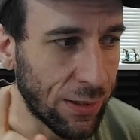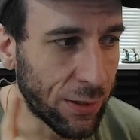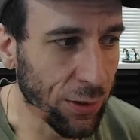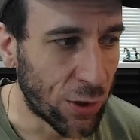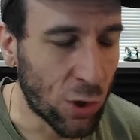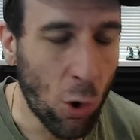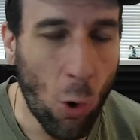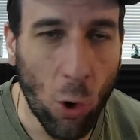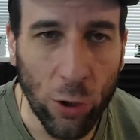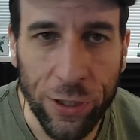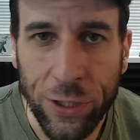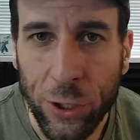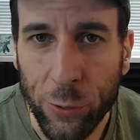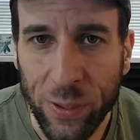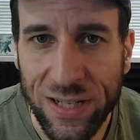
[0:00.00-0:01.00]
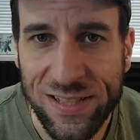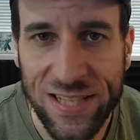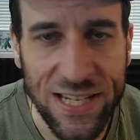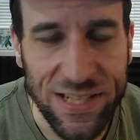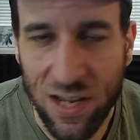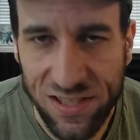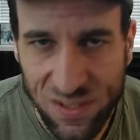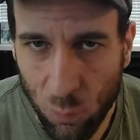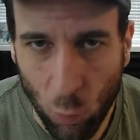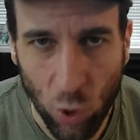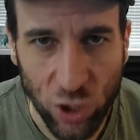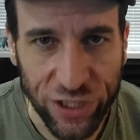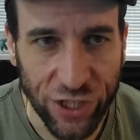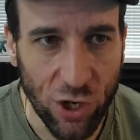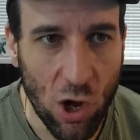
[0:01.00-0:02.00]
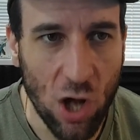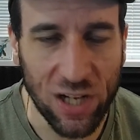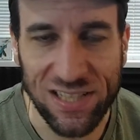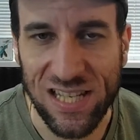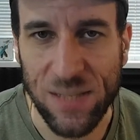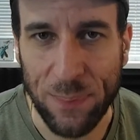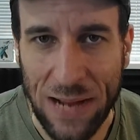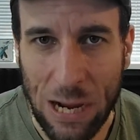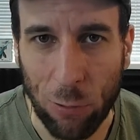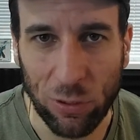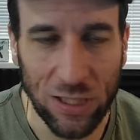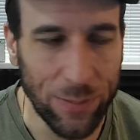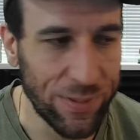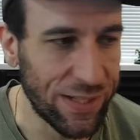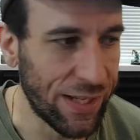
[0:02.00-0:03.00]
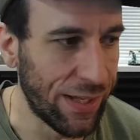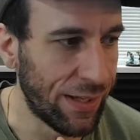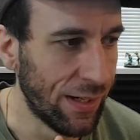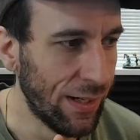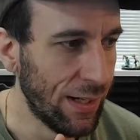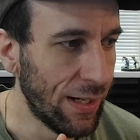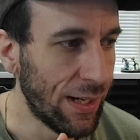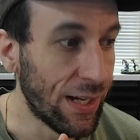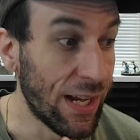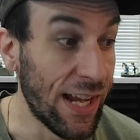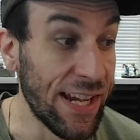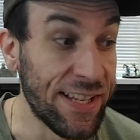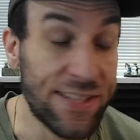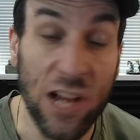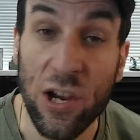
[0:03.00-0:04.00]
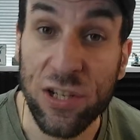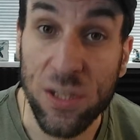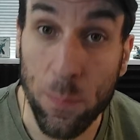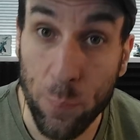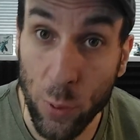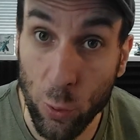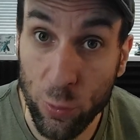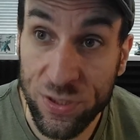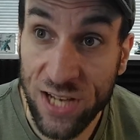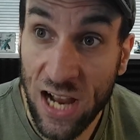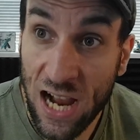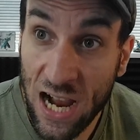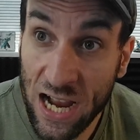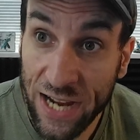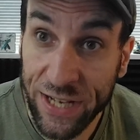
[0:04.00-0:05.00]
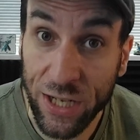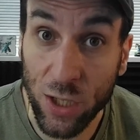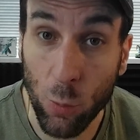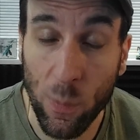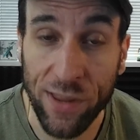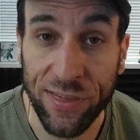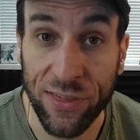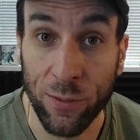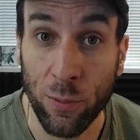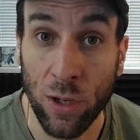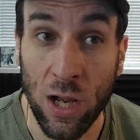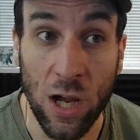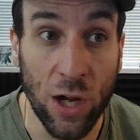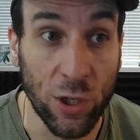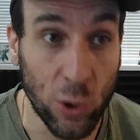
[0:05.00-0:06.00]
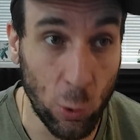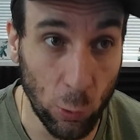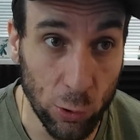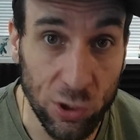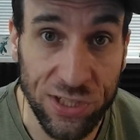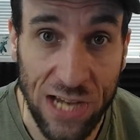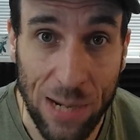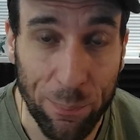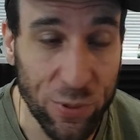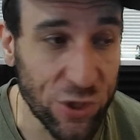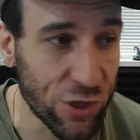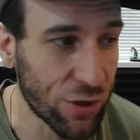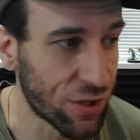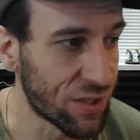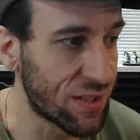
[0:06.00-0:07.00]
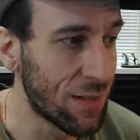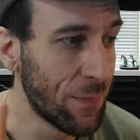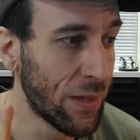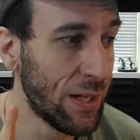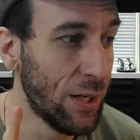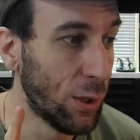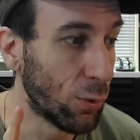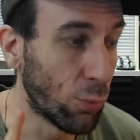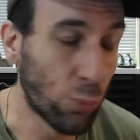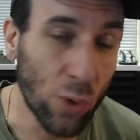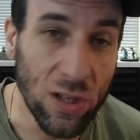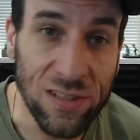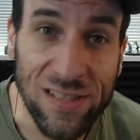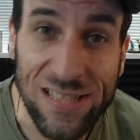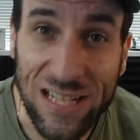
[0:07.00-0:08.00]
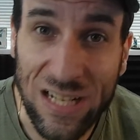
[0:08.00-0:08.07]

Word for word: Core increasing doesn't work at all because it's power limited. It does boost higher with uh, cooler temperatures, runs at